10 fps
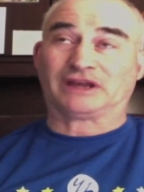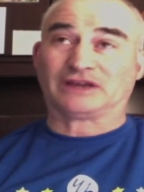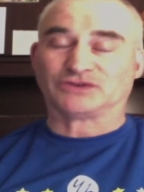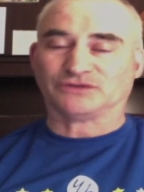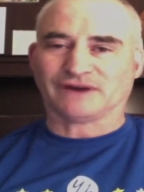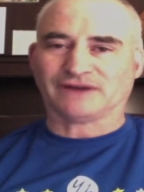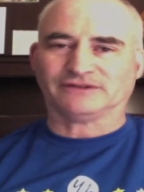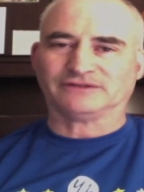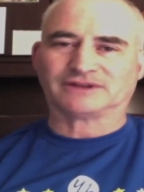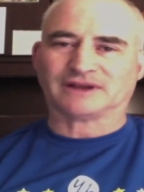a survivor.
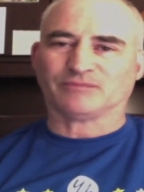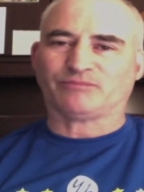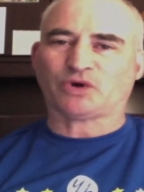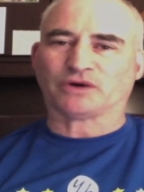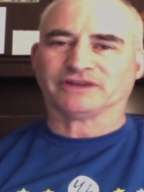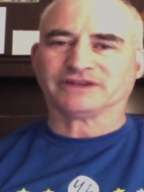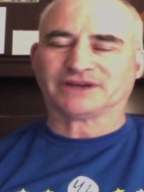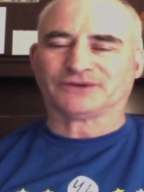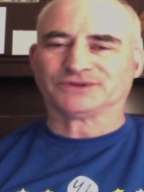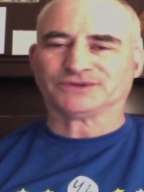It's kind of part of the
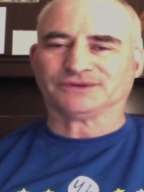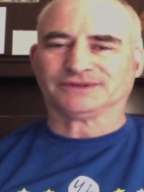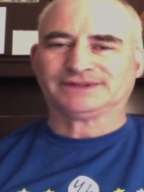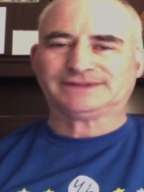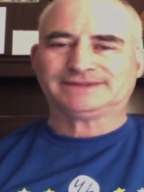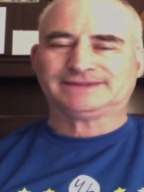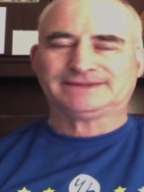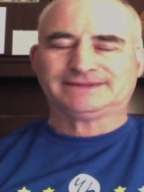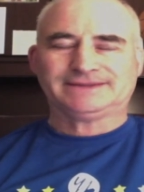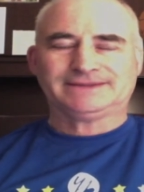territory.
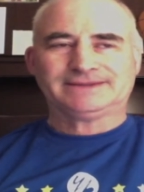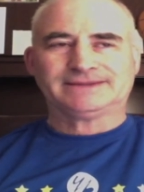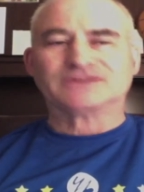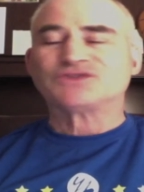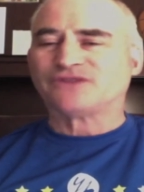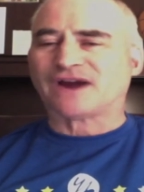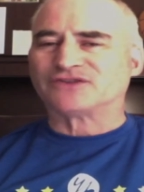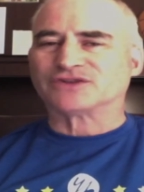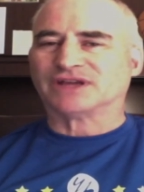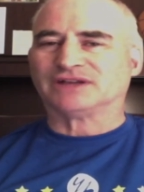That
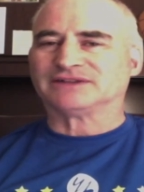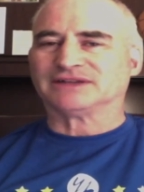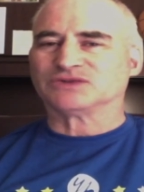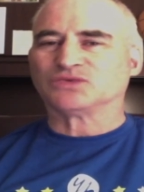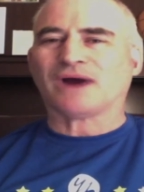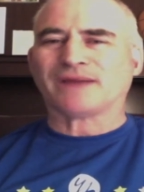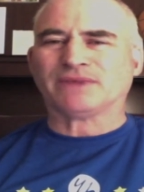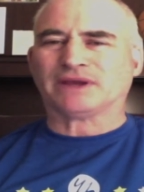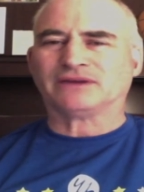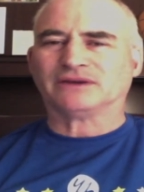survivor's guilt is why
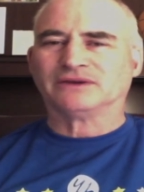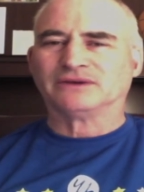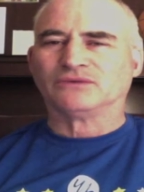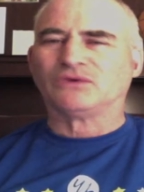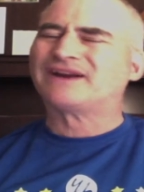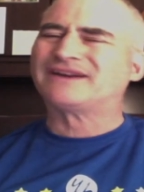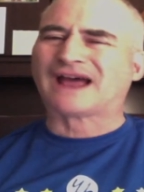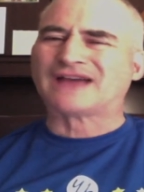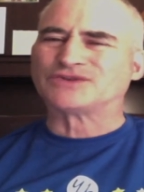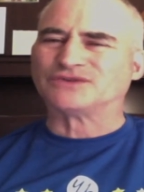me? Why did
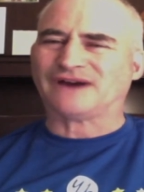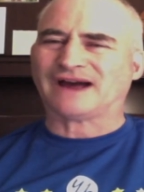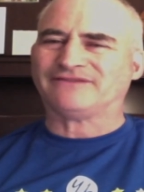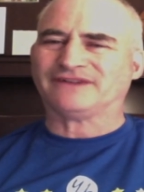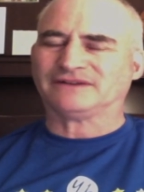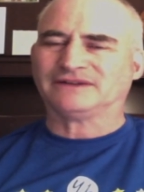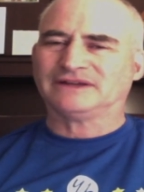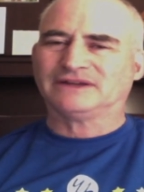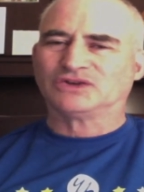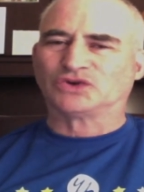I survive? And
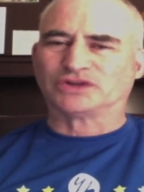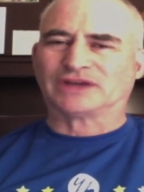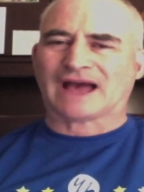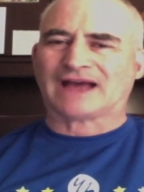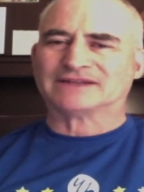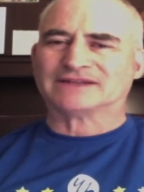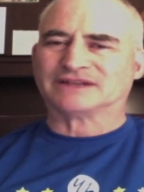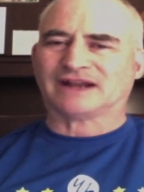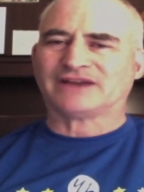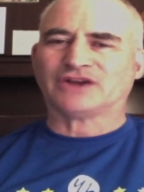good guys
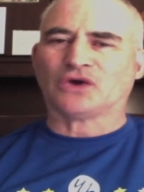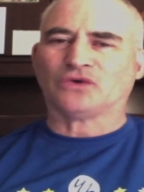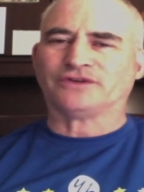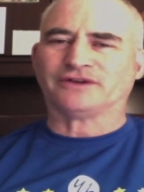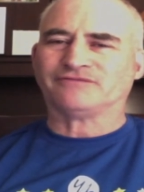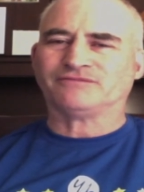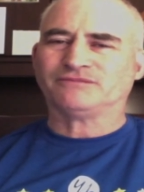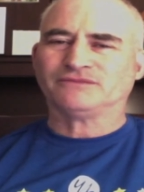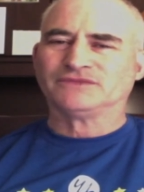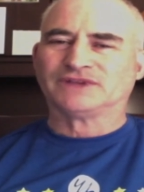that I know that,
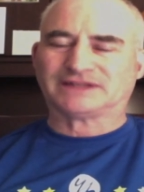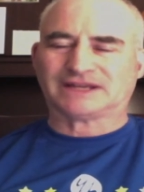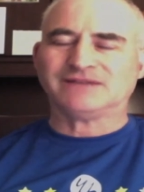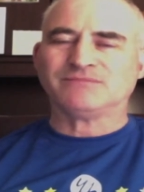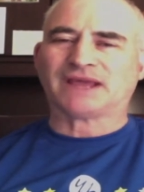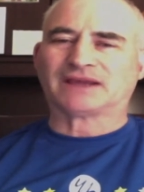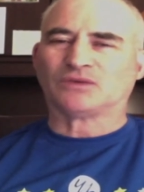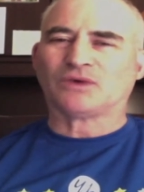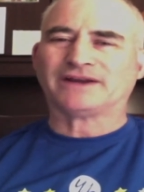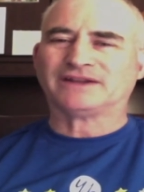that didn't make it,
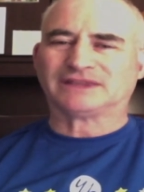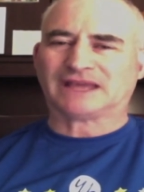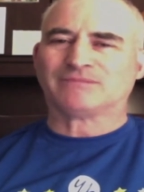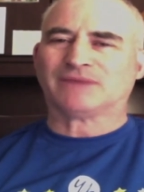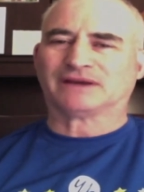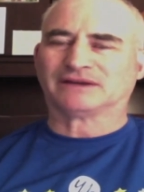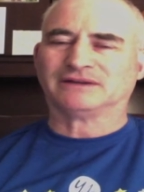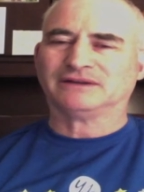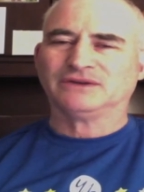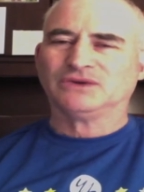why didn't they make it?
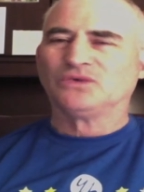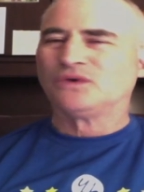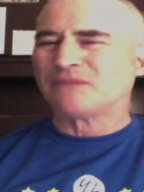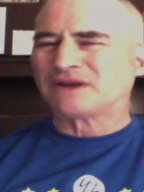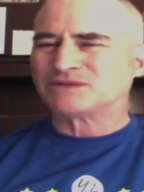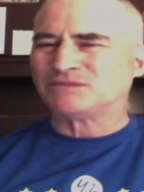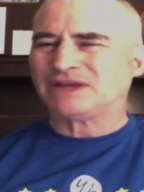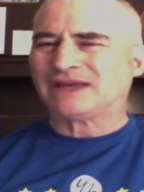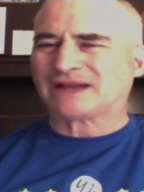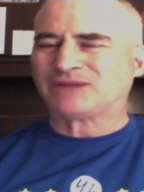What makes
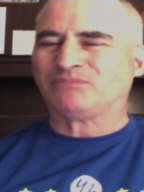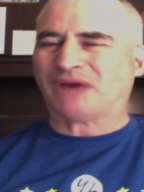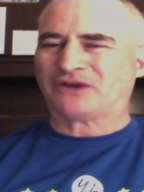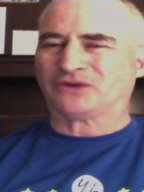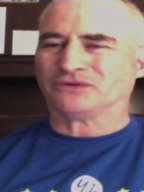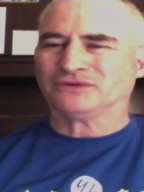me any better